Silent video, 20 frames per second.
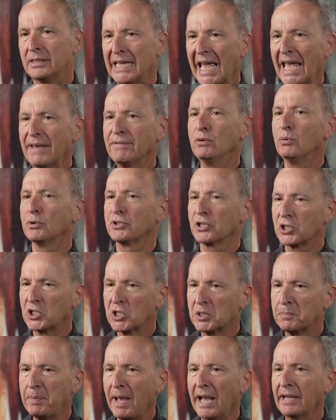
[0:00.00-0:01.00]
David was
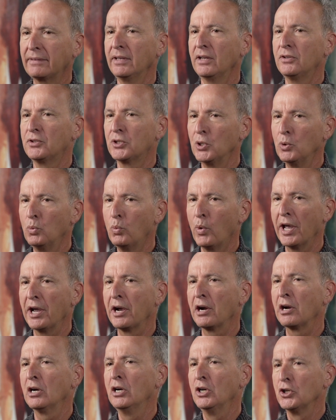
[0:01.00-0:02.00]
expected to
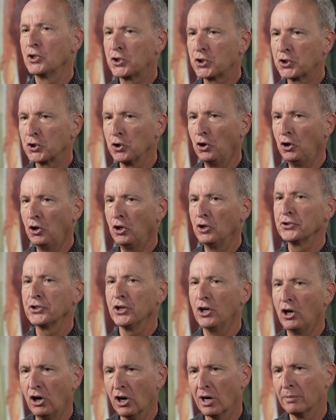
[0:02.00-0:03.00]
wear Saul's
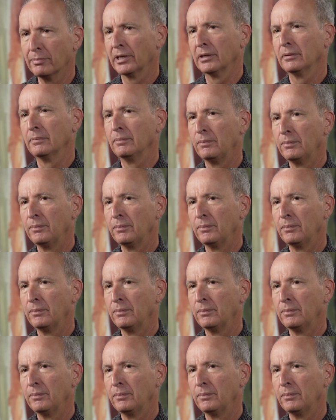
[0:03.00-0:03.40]
armor.